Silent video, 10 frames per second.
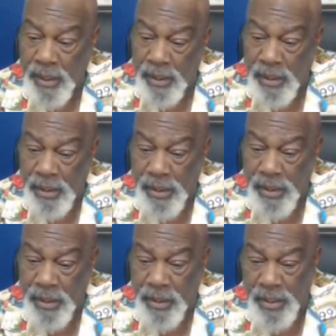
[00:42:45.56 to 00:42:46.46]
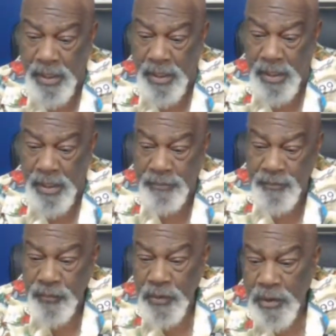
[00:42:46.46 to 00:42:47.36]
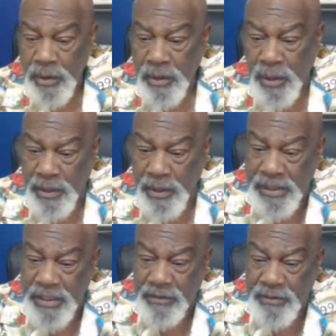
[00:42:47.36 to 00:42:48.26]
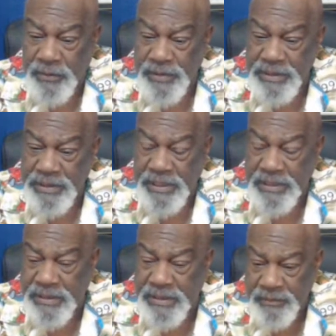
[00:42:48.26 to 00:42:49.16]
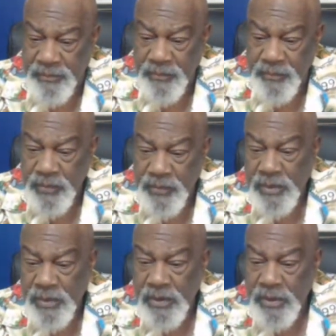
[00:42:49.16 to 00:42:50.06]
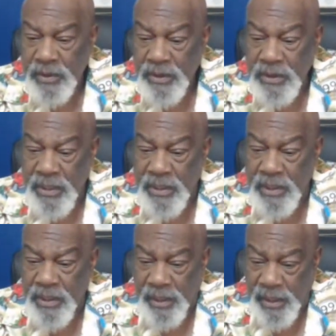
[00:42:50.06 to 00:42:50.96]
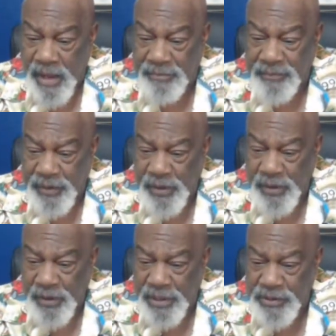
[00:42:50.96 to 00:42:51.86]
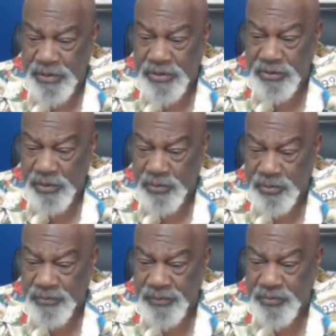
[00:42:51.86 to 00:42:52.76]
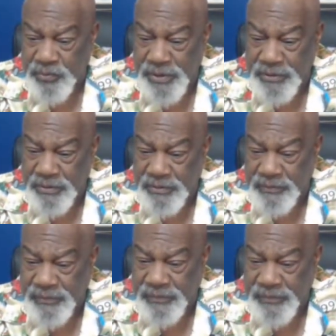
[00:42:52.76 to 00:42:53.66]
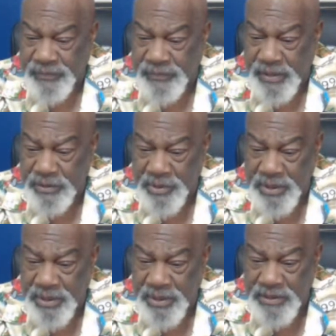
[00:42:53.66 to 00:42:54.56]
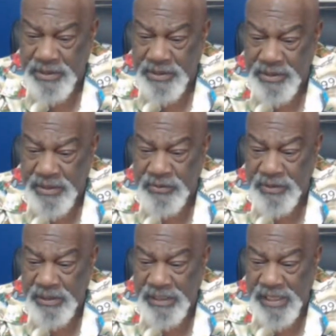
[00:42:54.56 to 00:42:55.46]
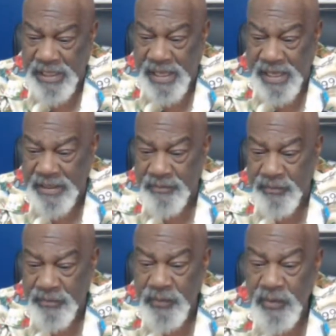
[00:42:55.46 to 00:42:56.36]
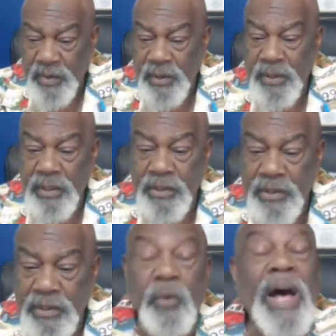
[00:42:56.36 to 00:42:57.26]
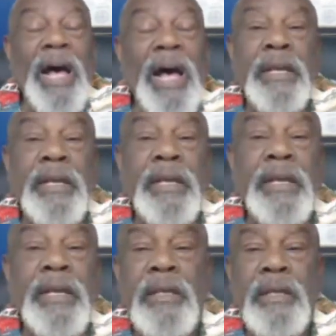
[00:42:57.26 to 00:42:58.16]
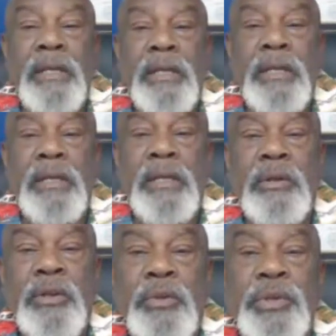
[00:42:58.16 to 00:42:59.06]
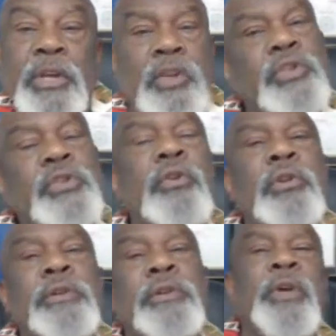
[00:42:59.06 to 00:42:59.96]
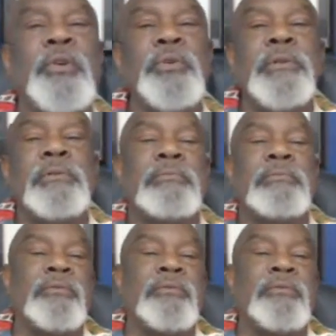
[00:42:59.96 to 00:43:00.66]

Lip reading: Elite 360. I'm very unsure when fucking with a bitch that you really like. You know why? Because you only fuck with 3 or 4 bitches a month.